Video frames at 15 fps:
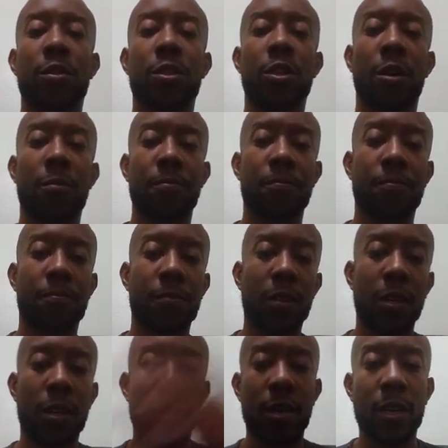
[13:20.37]
So
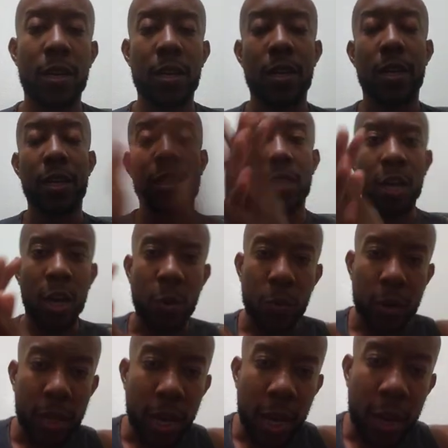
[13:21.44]
that's all
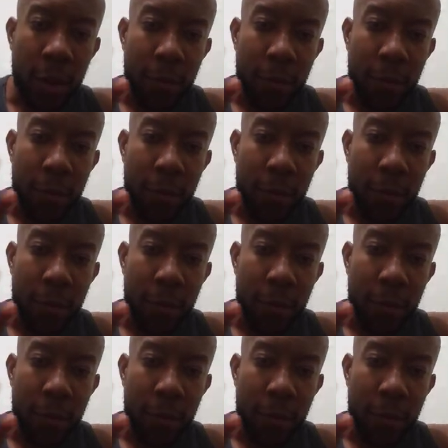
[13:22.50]
we got.